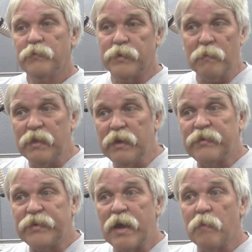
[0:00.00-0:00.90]
Some of
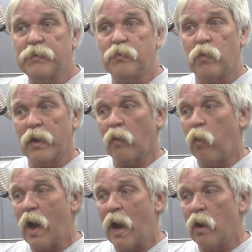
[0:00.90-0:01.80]
these steps
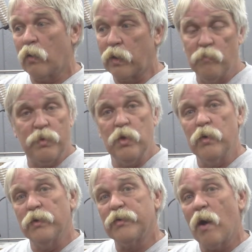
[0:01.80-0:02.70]
require
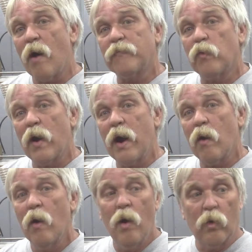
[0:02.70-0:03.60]
computer
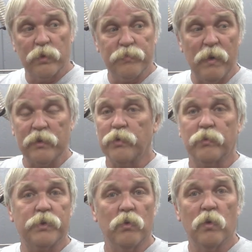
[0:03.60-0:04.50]
software or
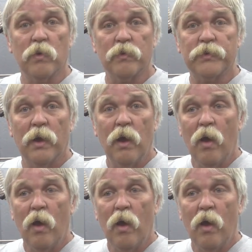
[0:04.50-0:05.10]
special tools,